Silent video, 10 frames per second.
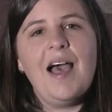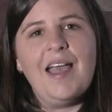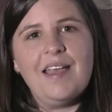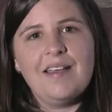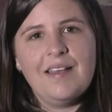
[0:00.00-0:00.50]

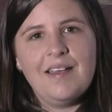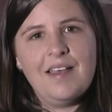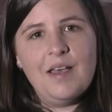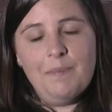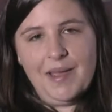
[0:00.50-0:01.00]
Hi,
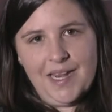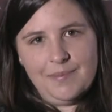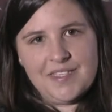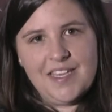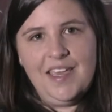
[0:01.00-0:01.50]
my
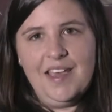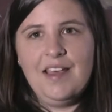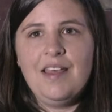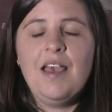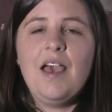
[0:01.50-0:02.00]
name is
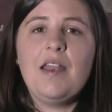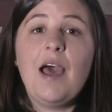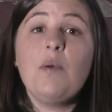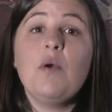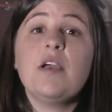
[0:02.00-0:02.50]
Kia
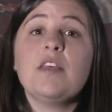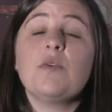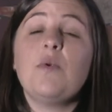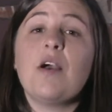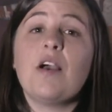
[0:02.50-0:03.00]
and I work
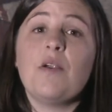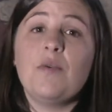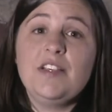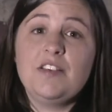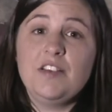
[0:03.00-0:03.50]
at the Rock
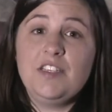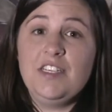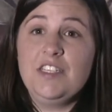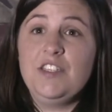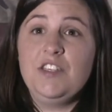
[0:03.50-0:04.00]
Art
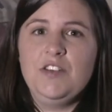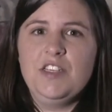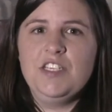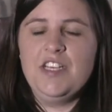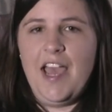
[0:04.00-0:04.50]
Research
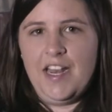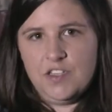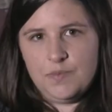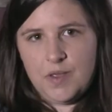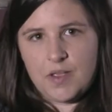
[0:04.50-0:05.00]
Institute in
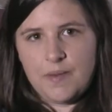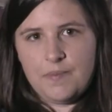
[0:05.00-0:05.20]
Johannesburg.